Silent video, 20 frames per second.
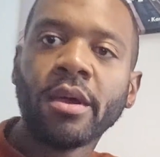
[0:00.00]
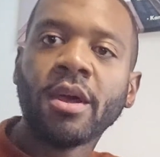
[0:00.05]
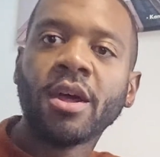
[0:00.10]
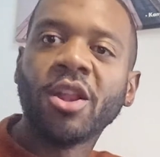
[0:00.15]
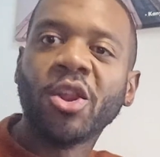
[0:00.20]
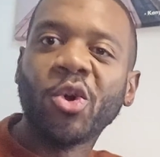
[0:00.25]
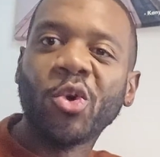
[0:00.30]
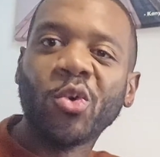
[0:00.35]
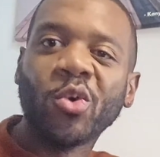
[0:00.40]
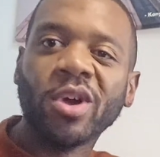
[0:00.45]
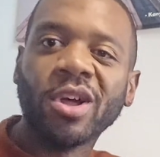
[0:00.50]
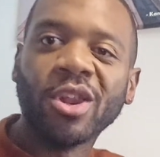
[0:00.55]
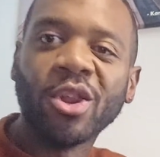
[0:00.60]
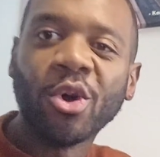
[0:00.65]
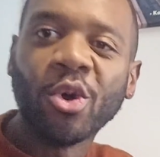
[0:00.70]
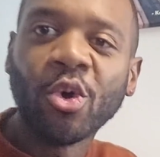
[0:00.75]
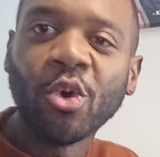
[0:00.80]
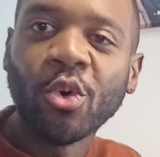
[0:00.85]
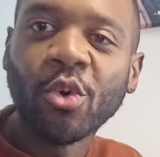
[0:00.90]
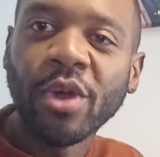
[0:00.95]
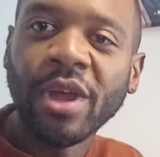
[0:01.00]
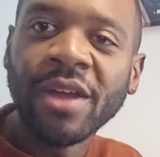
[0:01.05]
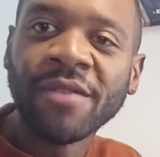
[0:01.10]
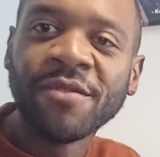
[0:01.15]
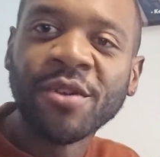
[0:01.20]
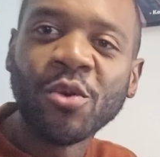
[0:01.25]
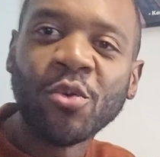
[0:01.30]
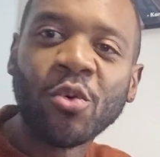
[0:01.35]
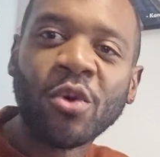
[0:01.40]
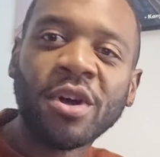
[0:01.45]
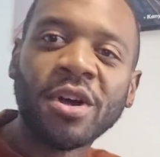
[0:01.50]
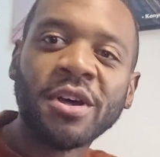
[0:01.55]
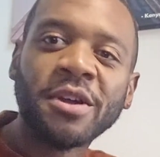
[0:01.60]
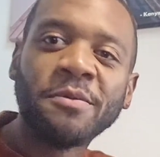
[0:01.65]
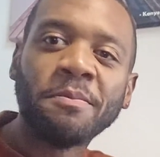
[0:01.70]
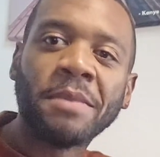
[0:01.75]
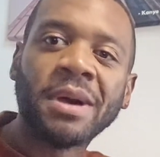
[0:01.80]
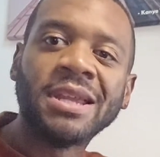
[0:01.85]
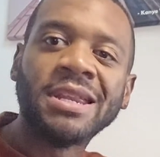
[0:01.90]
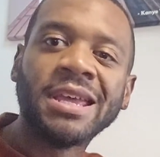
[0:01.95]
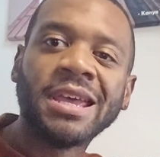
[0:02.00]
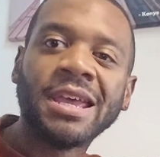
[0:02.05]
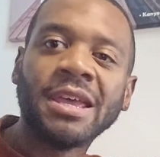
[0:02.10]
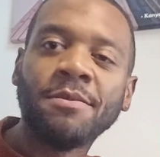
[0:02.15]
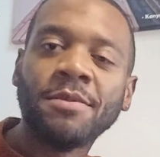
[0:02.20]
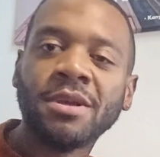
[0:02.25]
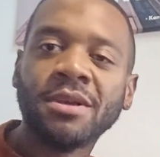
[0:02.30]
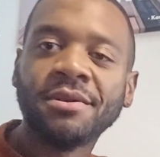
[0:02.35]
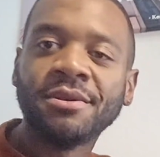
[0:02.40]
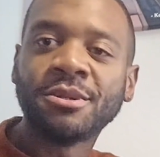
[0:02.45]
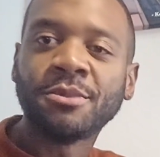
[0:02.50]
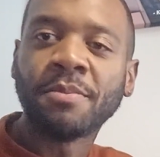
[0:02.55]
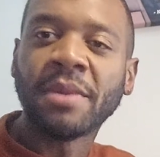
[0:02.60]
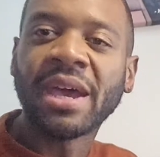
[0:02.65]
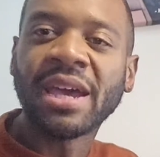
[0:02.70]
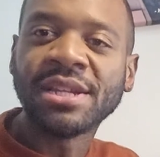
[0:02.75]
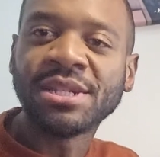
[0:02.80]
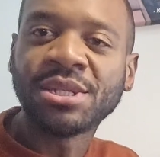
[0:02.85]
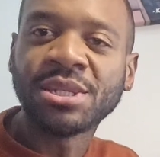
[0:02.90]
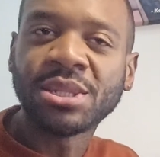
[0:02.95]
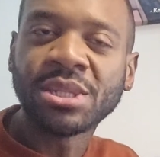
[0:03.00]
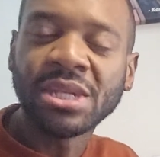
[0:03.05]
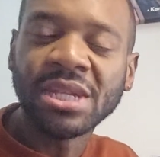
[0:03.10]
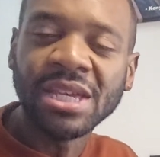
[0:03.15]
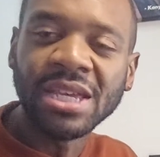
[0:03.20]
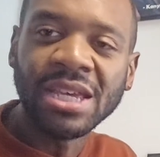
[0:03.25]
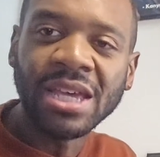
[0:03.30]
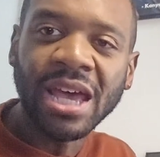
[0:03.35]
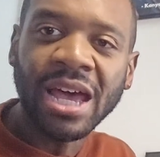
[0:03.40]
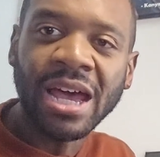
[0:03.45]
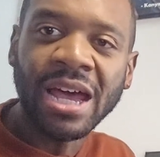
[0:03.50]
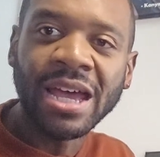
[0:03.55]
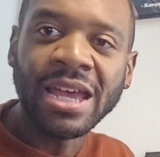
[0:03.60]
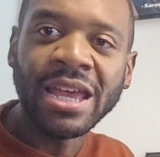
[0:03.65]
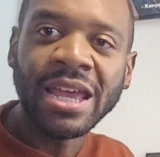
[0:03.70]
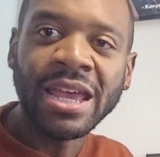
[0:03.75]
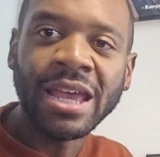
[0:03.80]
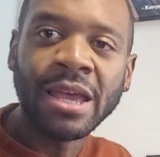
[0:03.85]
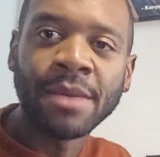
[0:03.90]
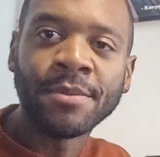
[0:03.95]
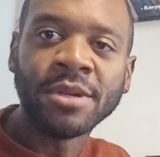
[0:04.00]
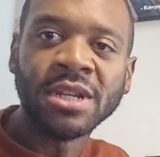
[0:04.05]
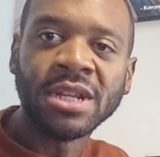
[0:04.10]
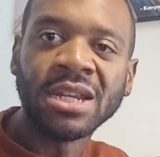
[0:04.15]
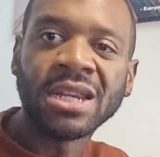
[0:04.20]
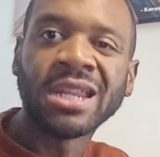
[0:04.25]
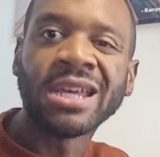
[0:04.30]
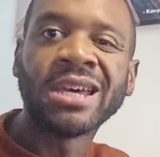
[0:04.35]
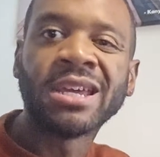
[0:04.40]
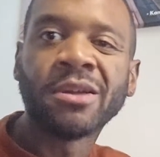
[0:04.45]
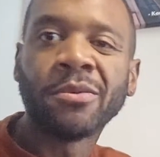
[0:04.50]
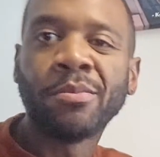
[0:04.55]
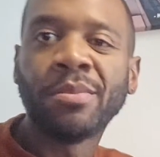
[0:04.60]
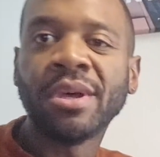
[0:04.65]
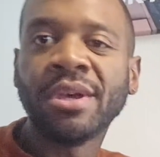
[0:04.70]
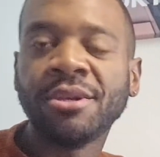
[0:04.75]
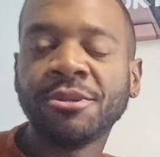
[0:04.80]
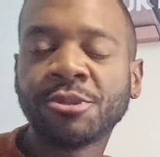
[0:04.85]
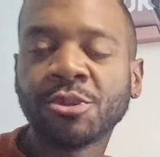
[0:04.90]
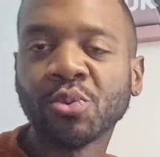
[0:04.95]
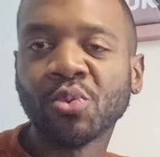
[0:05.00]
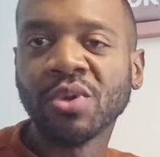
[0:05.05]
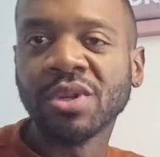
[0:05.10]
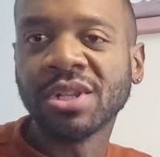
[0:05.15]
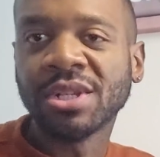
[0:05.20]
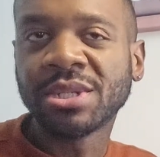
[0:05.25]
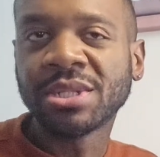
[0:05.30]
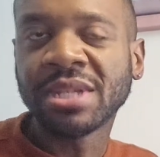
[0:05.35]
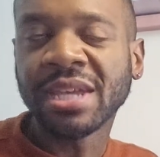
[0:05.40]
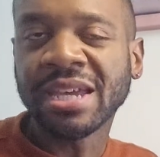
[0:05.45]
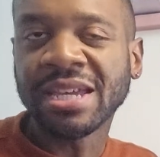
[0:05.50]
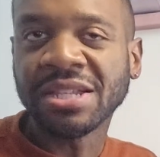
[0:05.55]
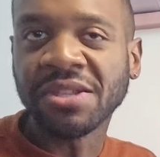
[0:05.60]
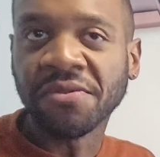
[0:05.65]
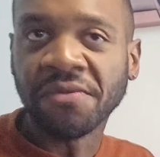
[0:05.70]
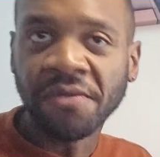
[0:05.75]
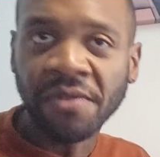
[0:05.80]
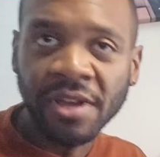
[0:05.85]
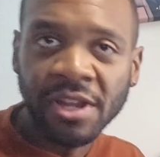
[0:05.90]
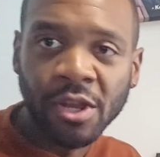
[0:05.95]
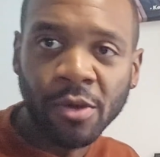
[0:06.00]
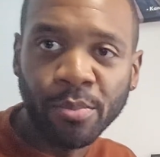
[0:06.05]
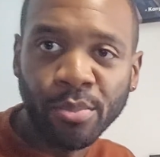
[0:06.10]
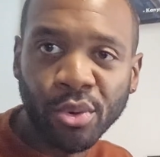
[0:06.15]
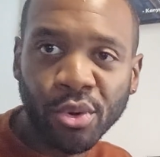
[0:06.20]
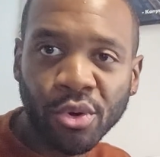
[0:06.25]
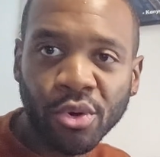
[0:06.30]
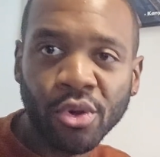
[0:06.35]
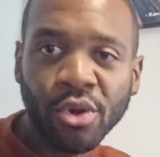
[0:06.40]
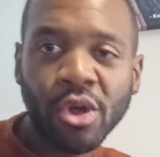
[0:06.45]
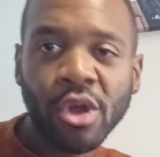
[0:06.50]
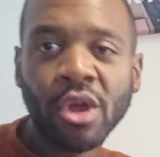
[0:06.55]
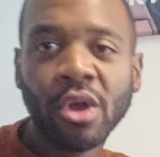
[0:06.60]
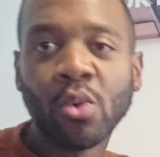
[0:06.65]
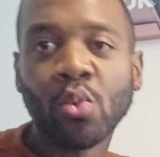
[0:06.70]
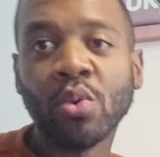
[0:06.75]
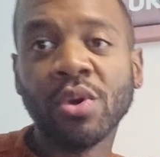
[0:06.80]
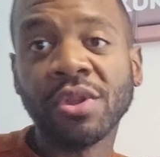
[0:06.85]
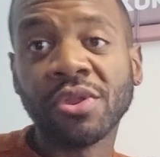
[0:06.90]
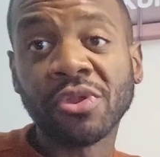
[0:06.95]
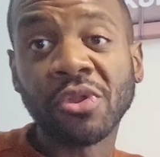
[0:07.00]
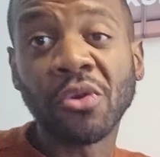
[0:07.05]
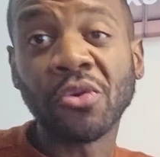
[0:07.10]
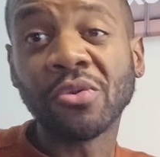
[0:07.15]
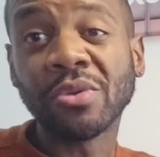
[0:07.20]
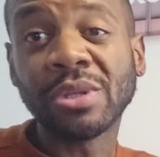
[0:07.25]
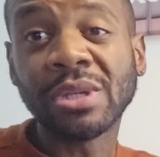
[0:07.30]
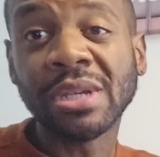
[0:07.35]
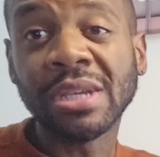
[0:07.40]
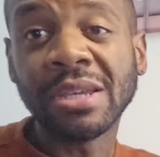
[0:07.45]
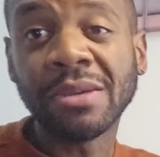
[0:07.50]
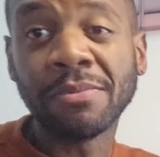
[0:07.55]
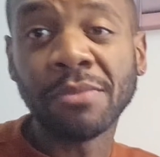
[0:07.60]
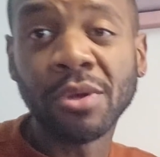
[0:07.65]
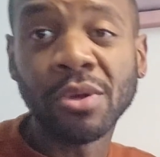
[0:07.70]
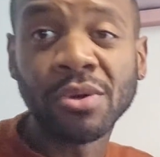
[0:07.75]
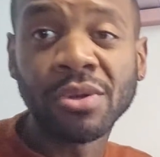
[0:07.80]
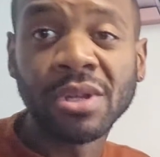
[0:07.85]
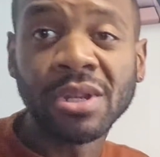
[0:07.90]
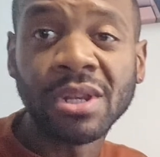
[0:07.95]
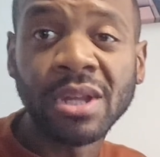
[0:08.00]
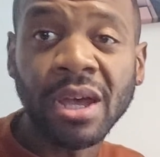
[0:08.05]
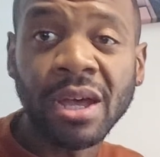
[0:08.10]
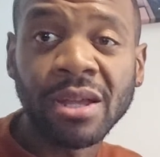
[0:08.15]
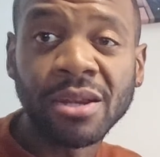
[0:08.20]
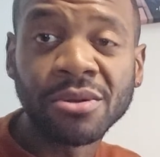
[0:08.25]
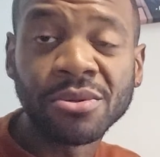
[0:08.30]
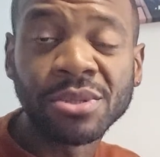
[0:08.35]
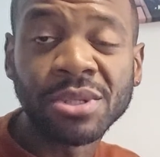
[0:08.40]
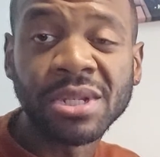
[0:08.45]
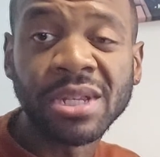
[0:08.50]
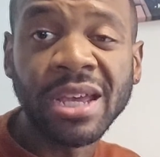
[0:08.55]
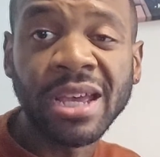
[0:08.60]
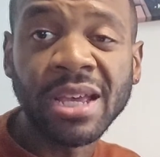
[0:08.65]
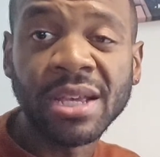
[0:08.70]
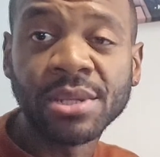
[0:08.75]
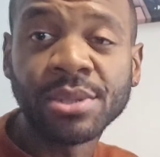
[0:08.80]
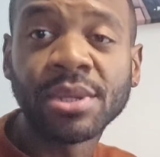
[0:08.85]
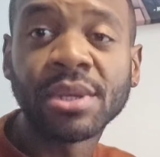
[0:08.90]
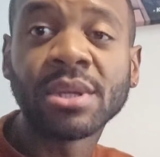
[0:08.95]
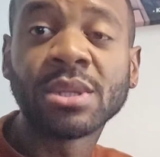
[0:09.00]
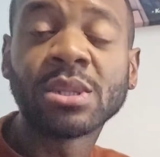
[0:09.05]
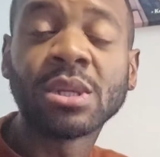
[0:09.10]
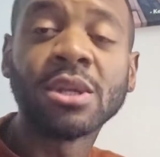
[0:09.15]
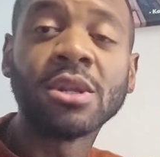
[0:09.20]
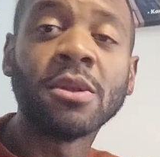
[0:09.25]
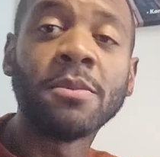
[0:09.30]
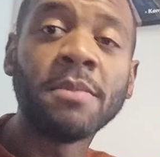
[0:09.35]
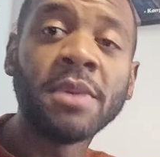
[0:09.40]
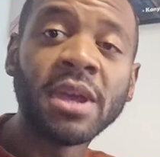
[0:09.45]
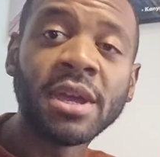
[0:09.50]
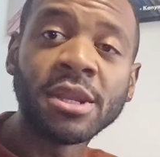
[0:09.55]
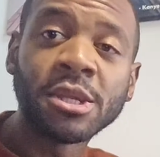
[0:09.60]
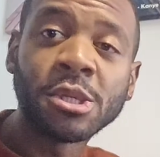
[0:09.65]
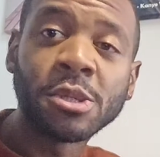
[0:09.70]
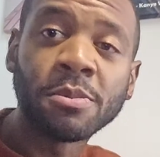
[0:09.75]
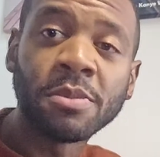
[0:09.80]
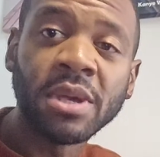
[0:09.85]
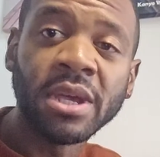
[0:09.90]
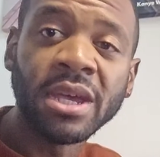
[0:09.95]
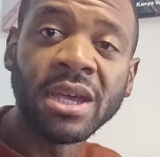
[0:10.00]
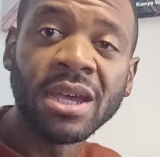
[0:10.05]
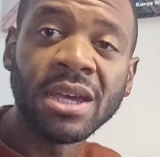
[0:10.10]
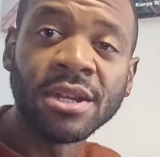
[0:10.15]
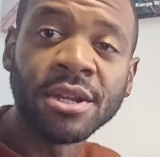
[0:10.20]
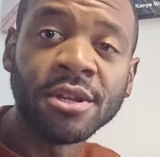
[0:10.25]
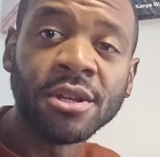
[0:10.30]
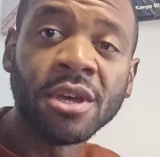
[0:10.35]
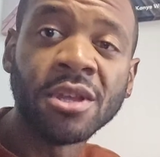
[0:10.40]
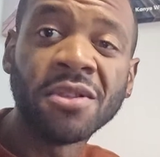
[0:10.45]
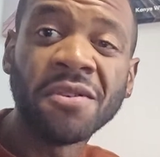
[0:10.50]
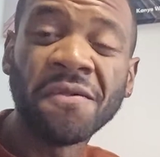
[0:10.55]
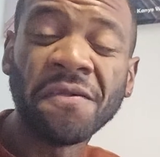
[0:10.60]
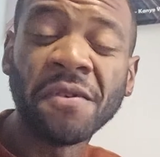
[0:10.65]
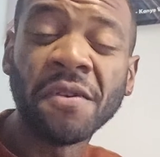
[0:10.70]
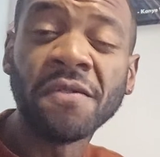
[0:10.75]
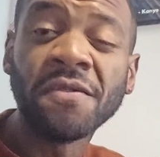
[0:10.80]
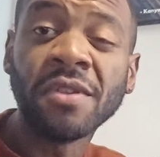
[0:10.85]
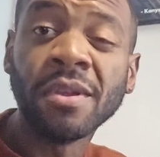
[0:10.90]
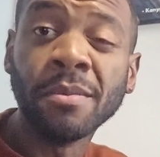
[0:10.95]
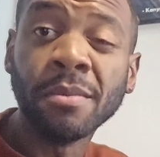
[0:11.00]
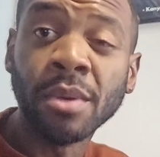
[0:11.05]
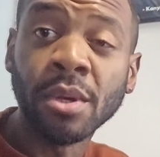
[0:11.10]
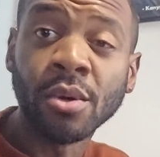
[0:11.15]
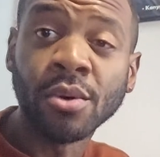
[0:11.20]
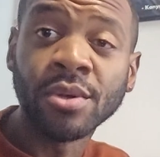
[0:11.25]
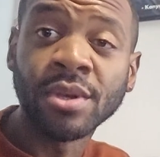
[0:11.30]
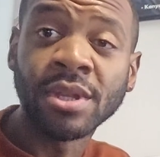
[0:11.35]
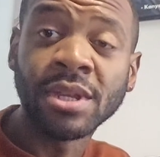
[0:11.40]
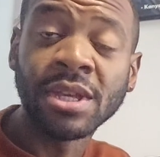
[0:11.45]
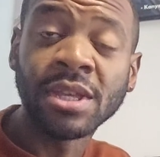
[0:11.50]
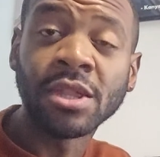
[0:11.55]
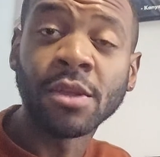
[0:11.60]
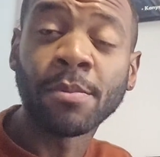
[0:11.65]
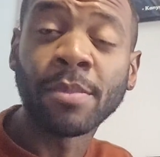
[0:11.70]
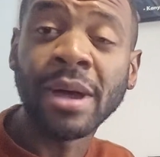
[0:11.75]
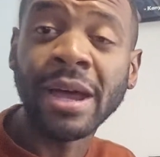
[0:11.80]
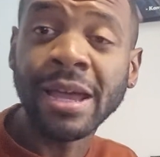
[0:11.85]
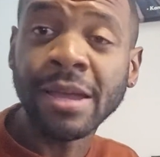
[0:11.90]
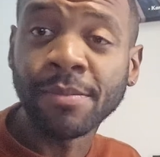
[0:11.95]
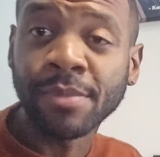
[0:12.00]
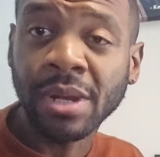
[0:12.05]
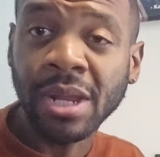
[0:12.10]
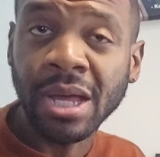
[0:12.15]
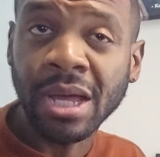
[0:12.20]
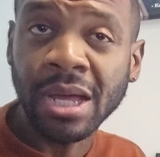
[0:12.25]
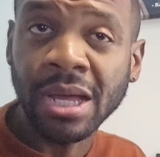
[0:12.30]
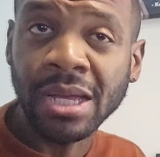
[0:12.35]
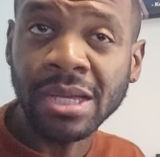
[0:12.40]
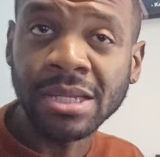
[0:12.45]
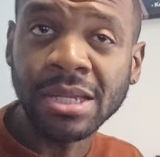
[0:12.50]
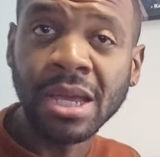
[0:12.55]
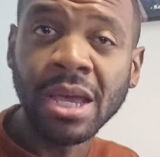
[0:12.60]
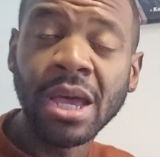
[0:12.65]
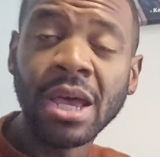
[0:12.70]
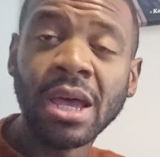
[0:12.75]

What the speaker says: Hello, everyone. My name is Majesty. I am an Atlanta-based real estate developer with $13 million in assets under management and another $50 million in the pipeline.